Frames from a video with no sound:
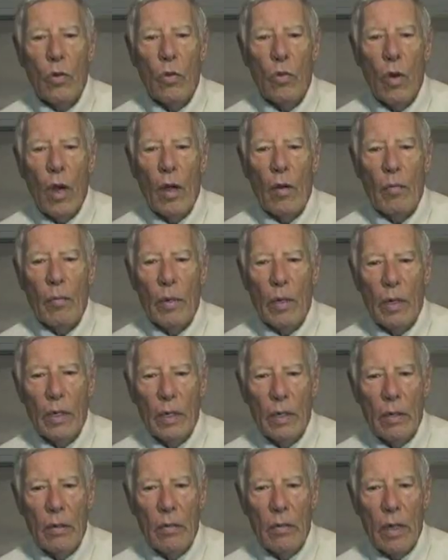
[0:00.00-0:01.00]
who have
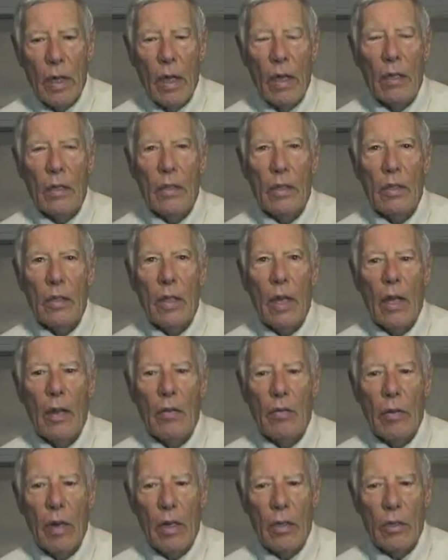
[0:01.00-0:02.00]
believed enter
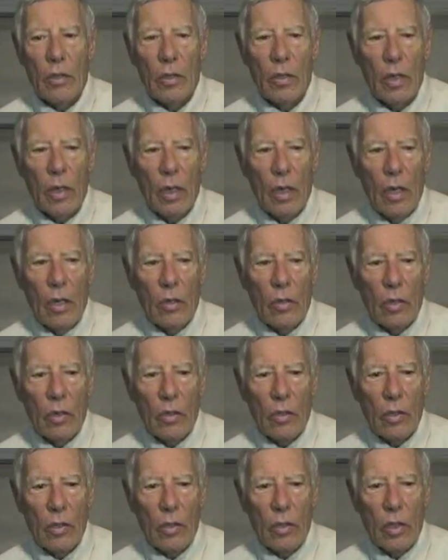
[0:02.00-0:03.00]
that rest,
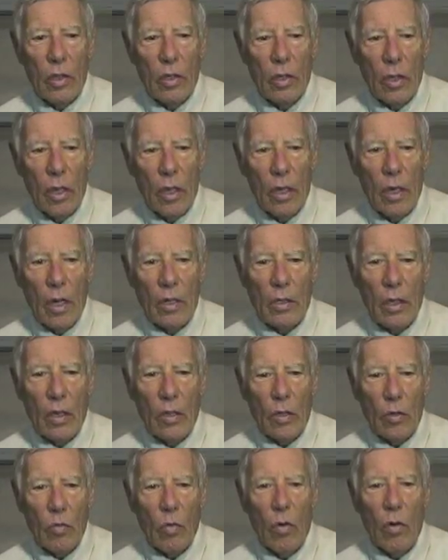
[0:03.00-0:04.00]
just as he said, "As I
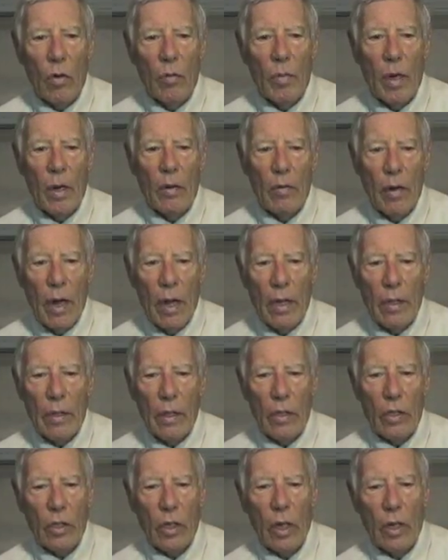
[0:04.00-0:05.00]
swore in my wrath,
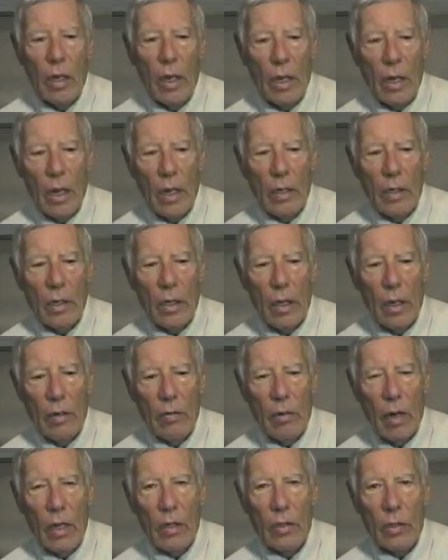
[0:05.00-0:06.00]
they shall not enter their
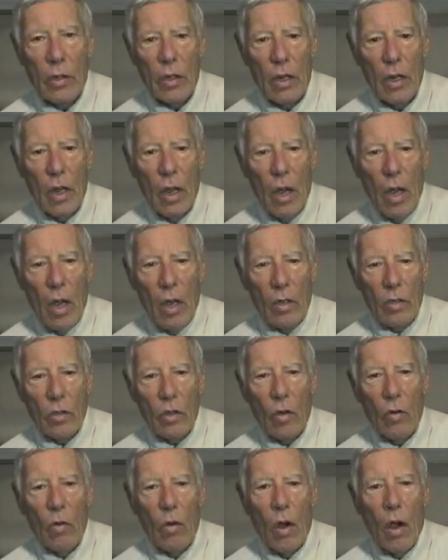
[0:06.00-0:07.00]
rest."
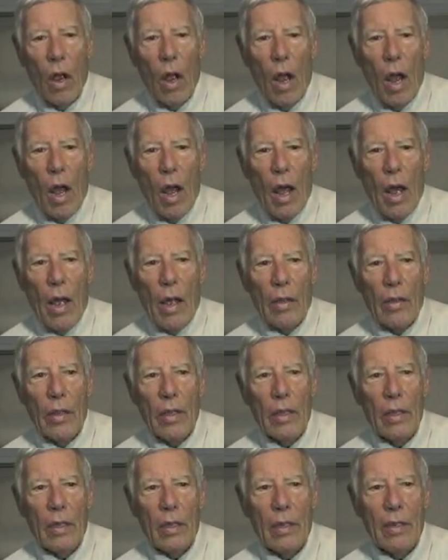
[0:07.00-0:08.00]
So
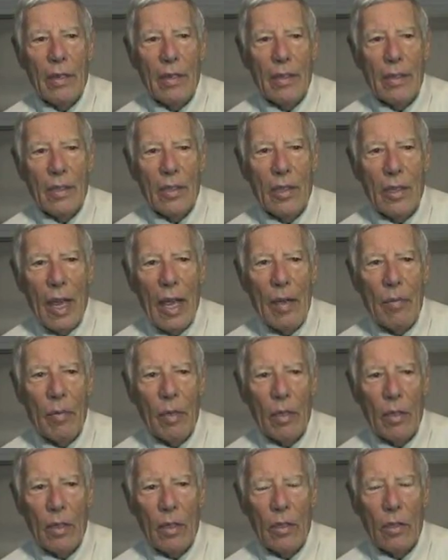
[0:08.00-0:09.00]
the
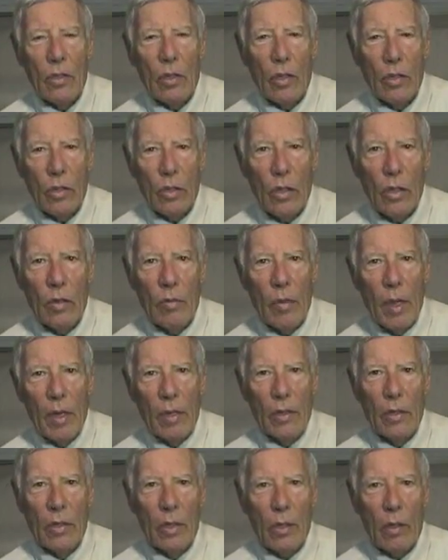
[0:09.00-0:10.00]
Sabbath is such an
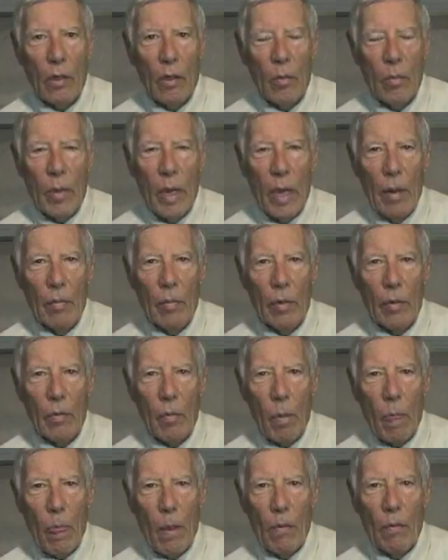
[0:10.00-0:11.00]
amazing commandment.
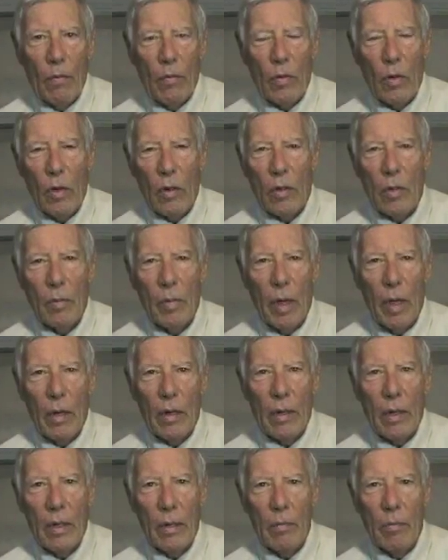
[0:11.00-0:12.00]
We've talked
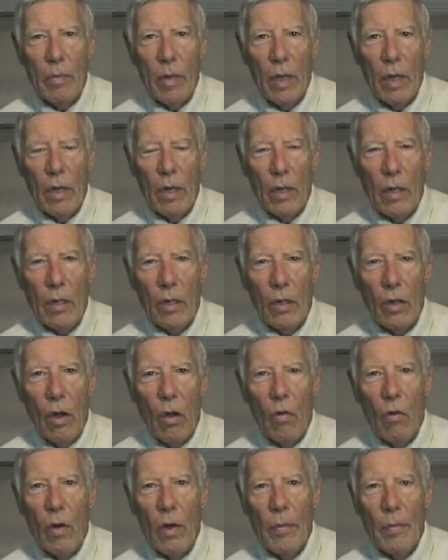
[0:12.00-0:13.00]
about him and
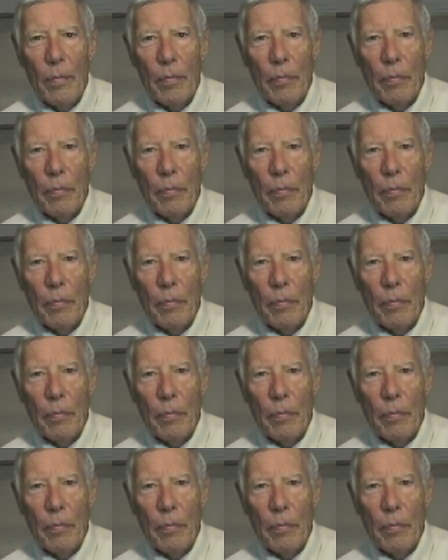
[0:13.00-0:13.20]
Noah